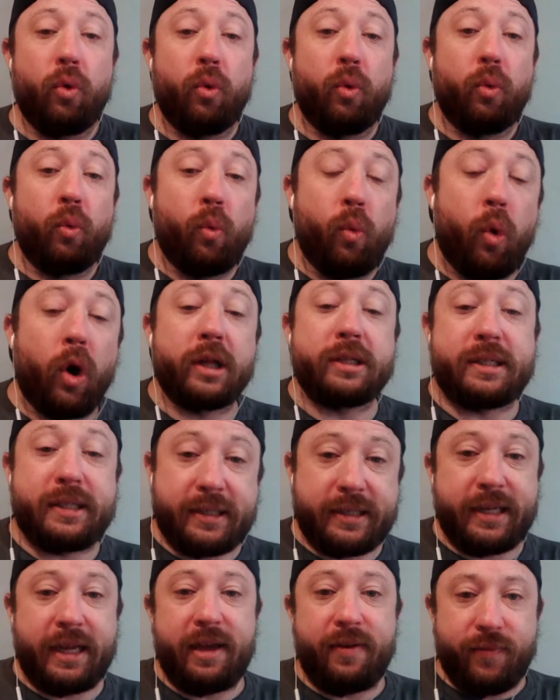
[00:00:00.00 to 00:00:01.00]
What
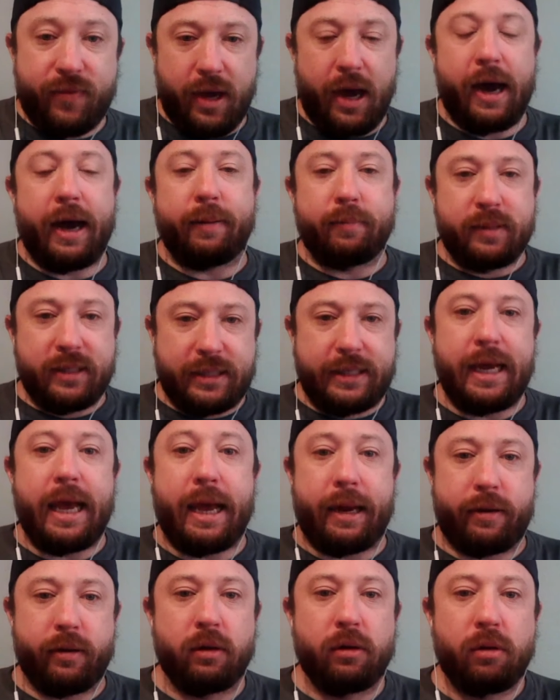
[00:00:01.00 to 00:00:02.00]
Steve Keim
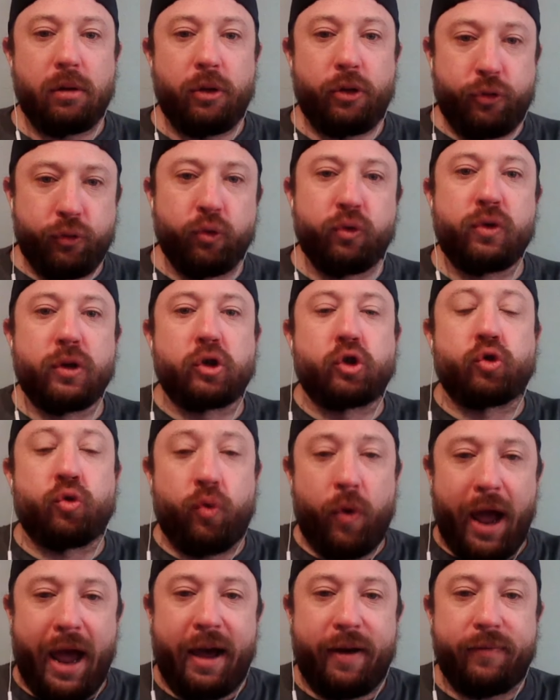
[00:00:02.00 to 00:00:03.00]
did through the
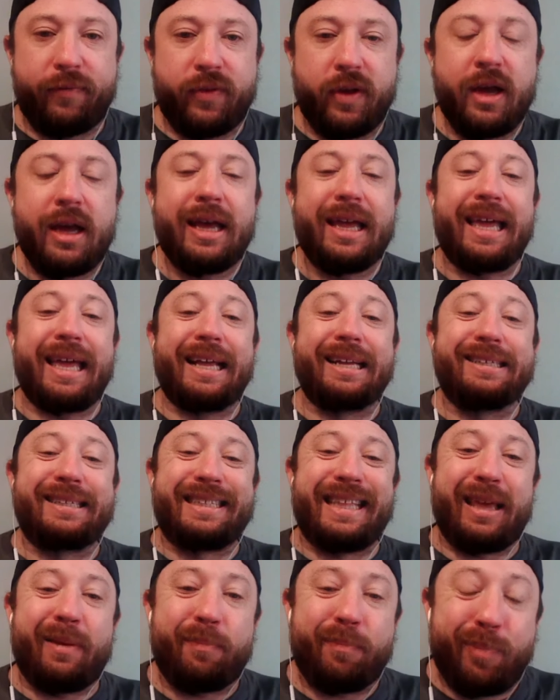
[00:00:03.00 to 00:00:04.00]
draft is
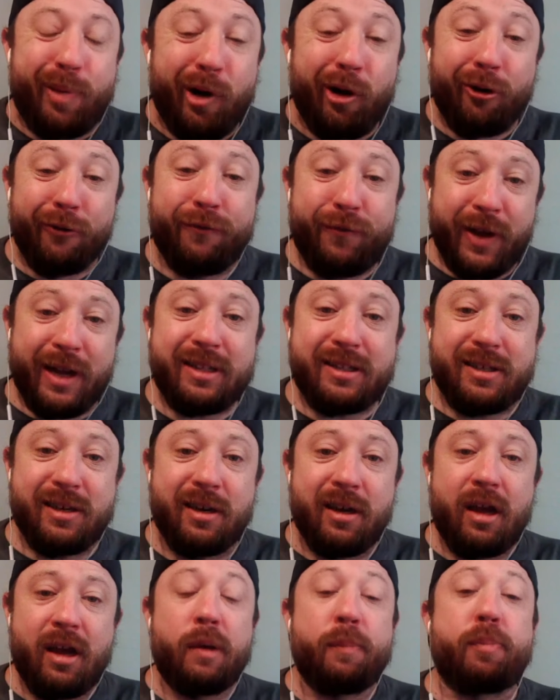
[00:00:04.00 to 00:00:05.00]
the perfect
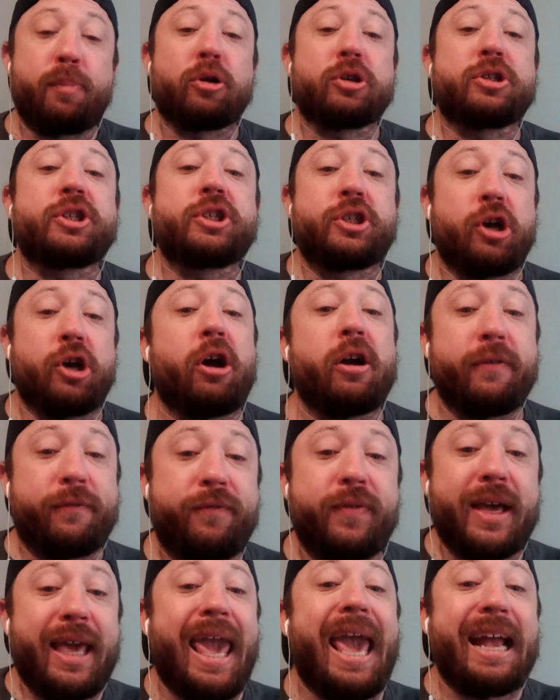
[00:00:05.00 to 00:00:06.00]

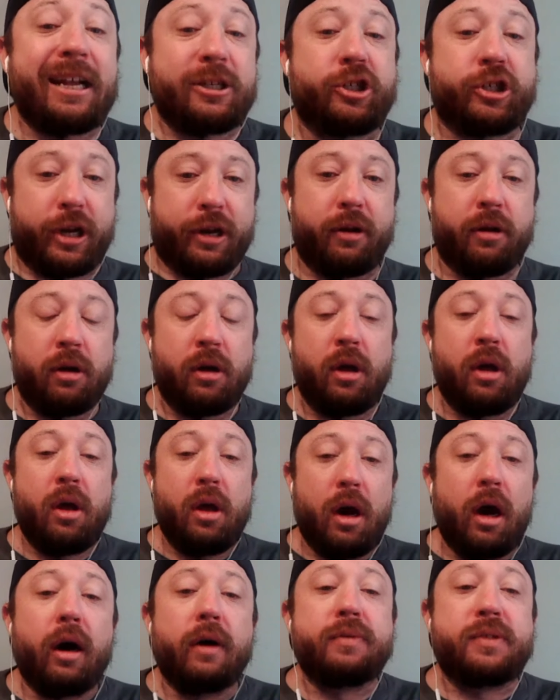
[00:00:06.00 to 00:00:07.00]
personification
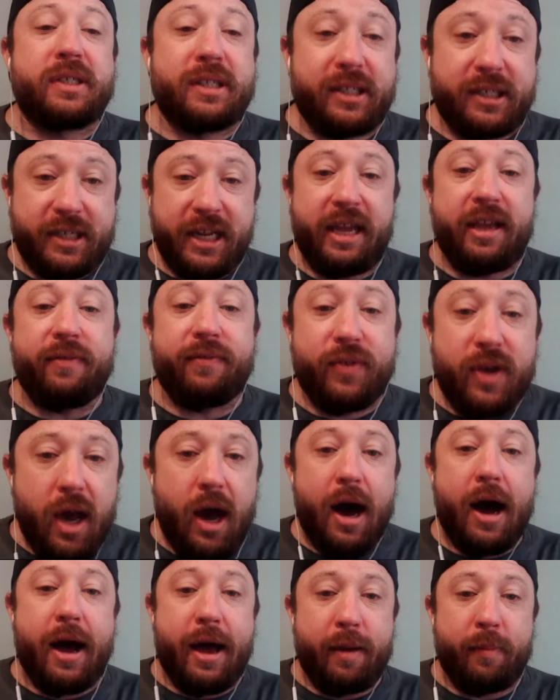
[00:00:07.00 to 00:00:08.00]
of Steve
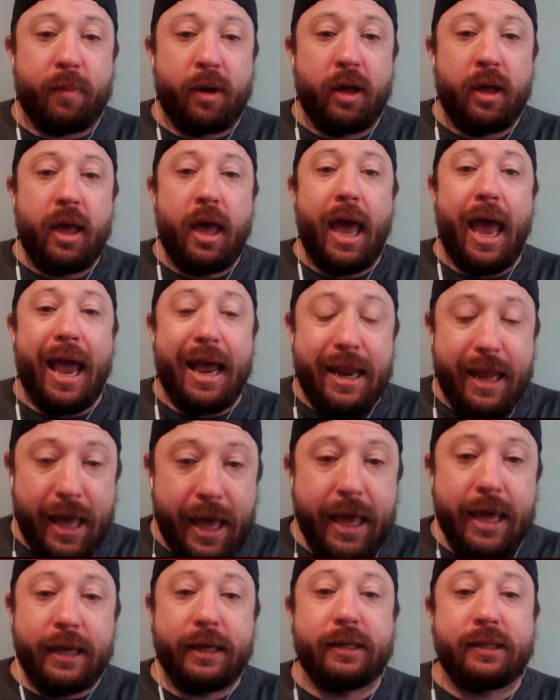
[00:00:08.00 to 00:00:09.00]
Keim and
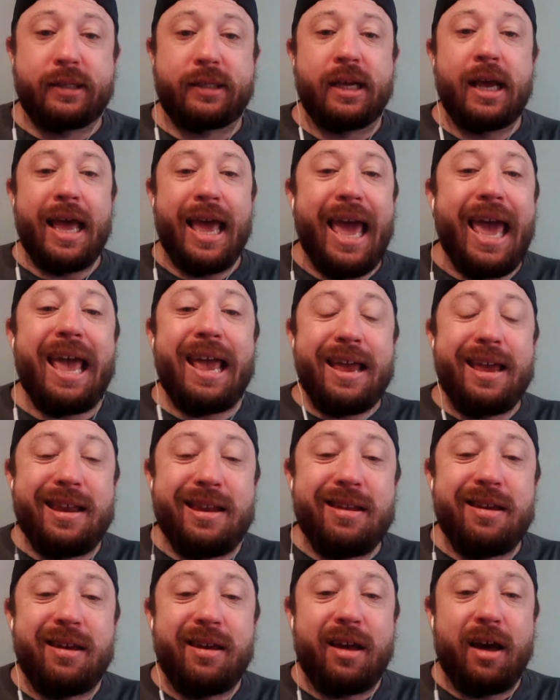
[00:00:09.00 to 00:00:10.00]
his
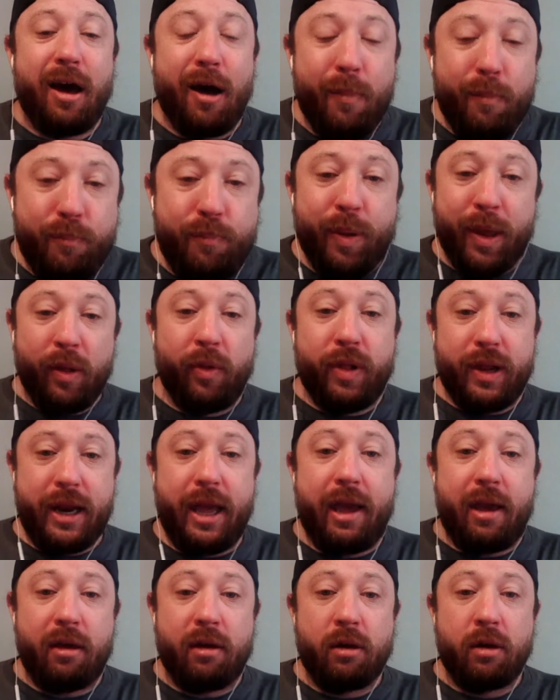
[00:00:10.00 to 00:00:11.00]

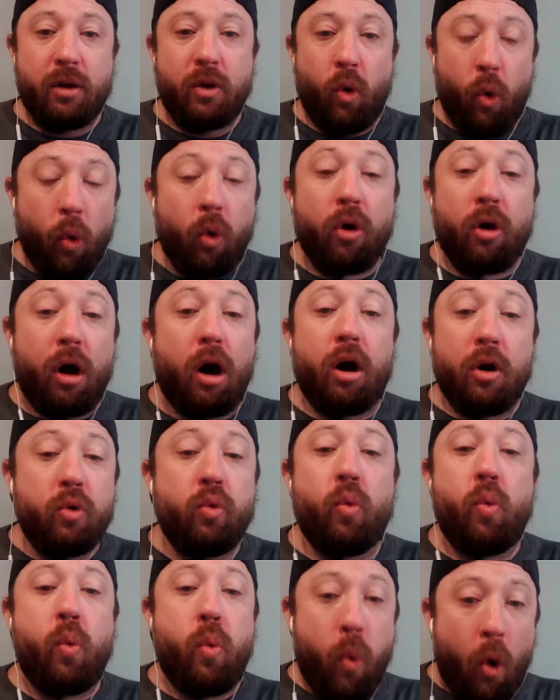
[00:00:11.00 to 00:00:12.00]
inability or
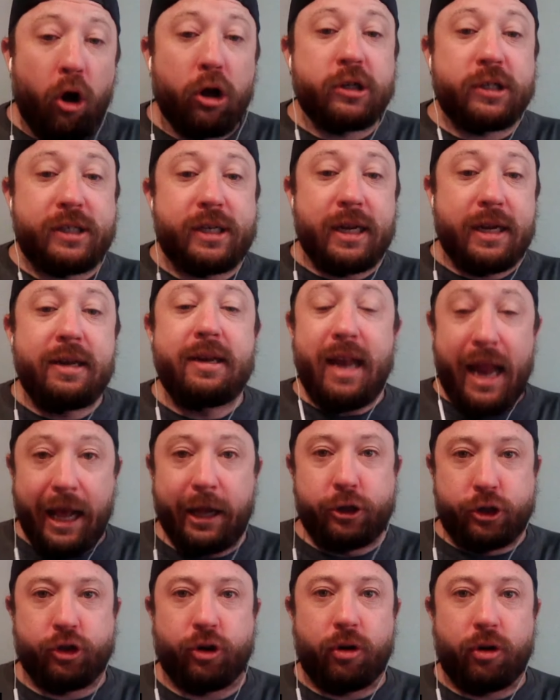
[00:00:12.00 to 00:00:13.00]
unwanting
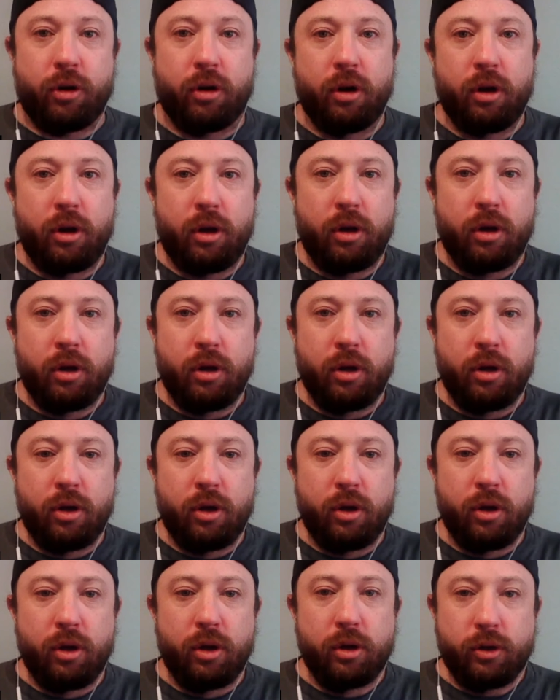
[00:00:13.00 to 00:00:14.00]
nature
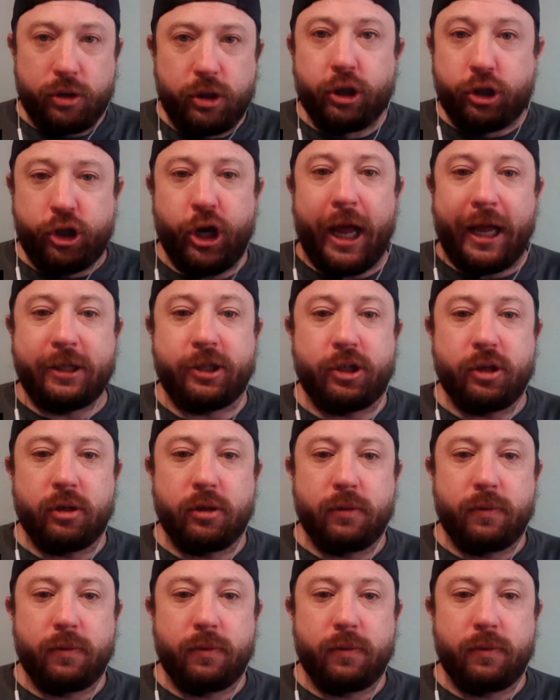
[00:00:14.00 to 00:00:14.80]
to change.